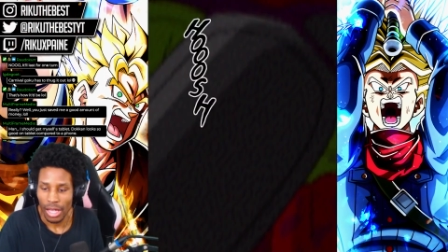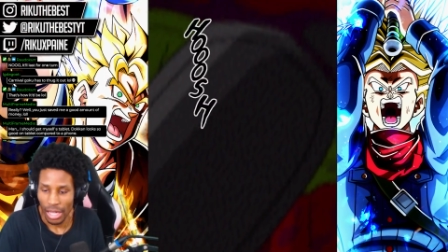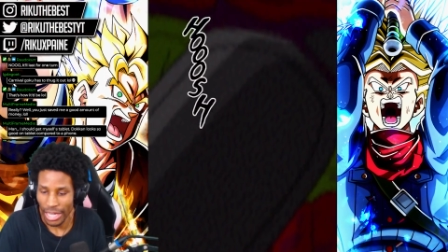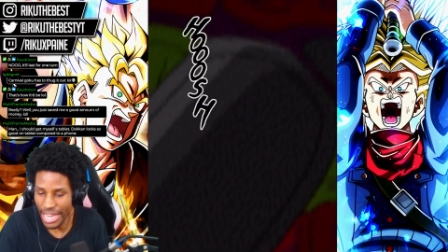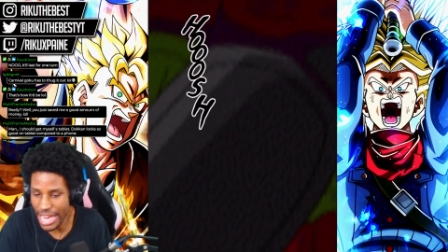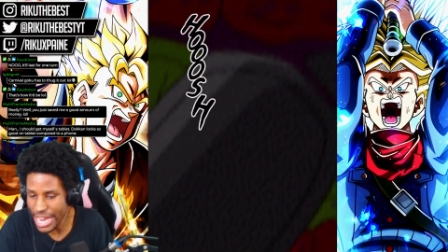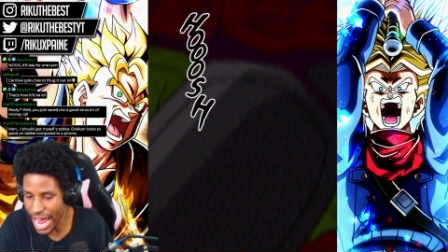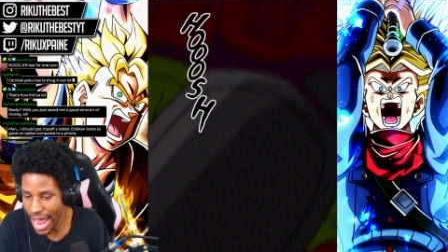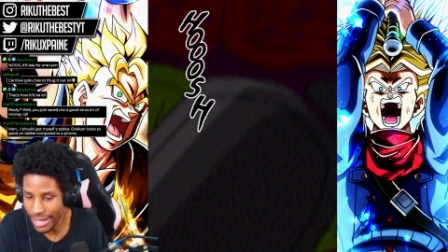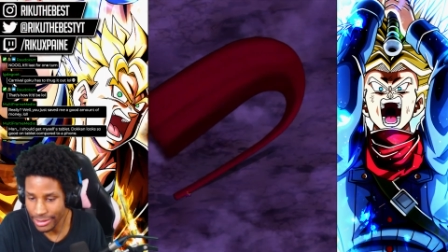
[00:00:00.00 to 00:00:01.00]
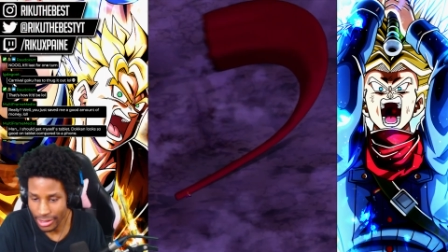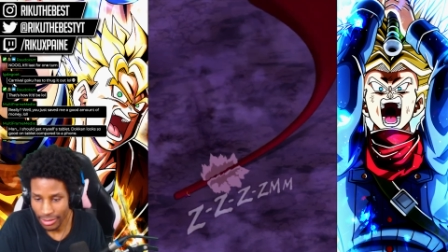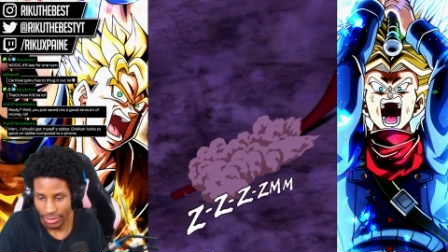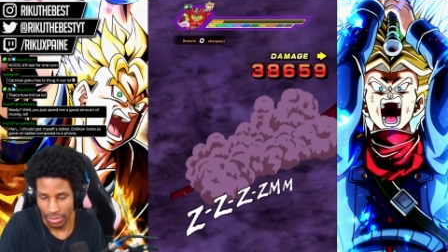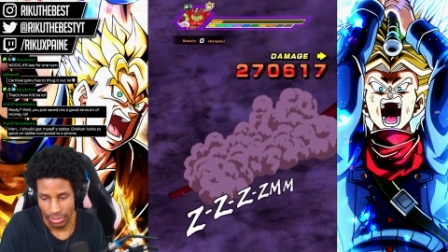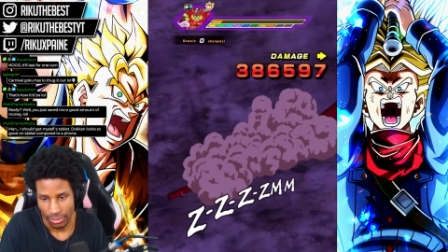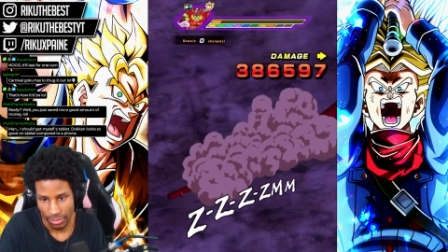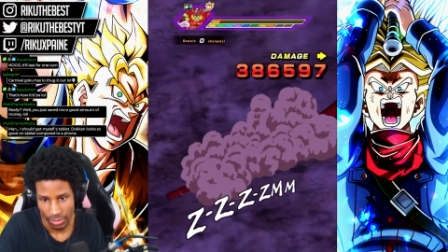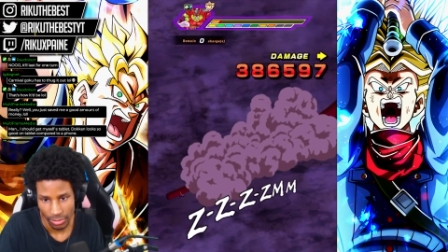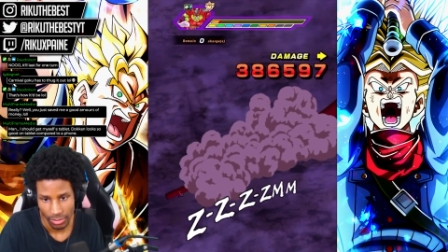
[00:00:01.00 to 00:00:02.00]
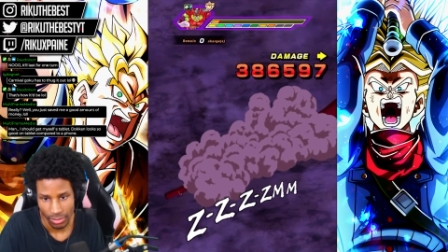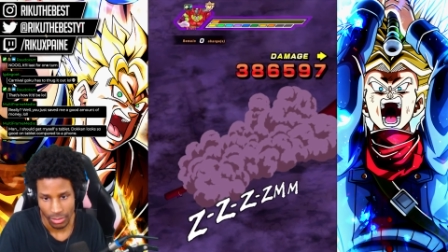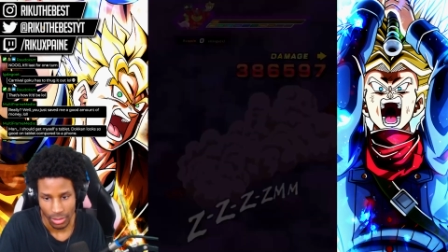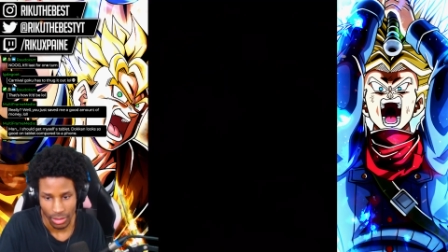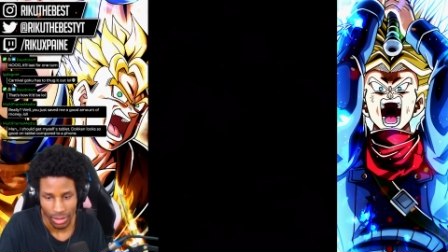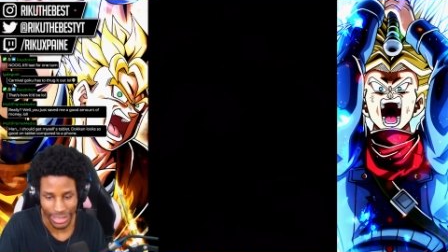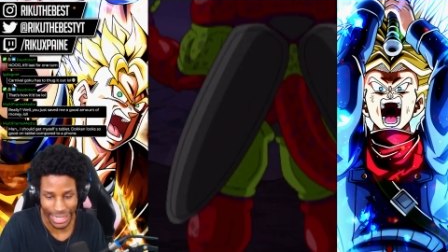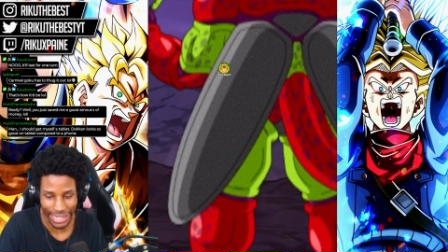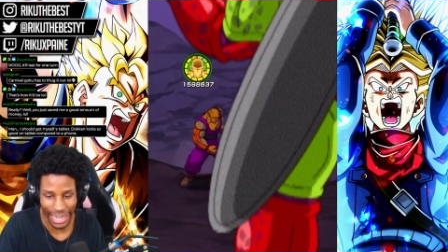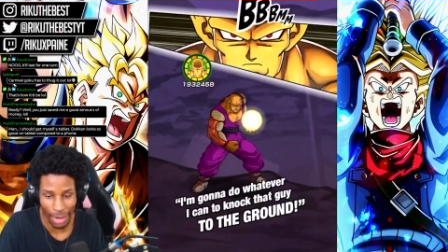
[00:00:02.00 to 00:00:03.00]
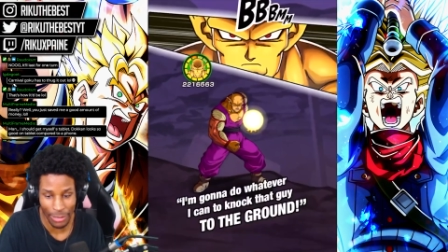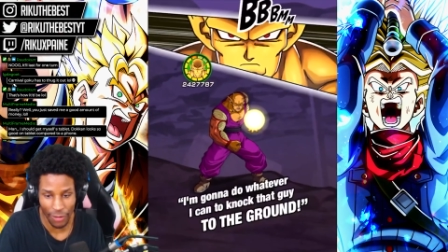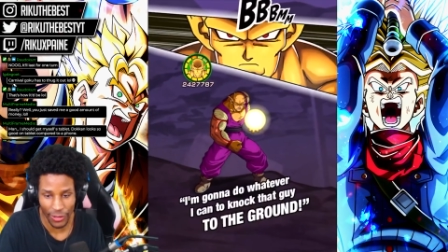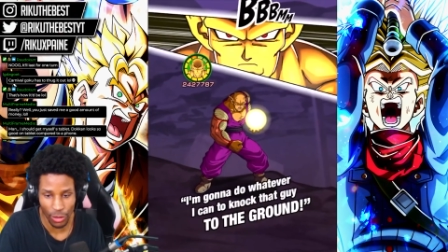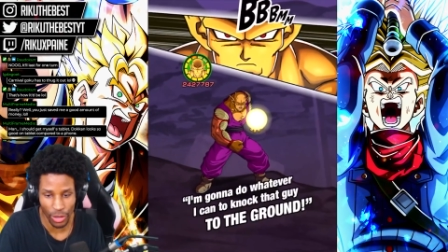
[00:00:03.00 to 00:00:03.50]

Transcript: Yeet! Yeah, yeah, I'm definitely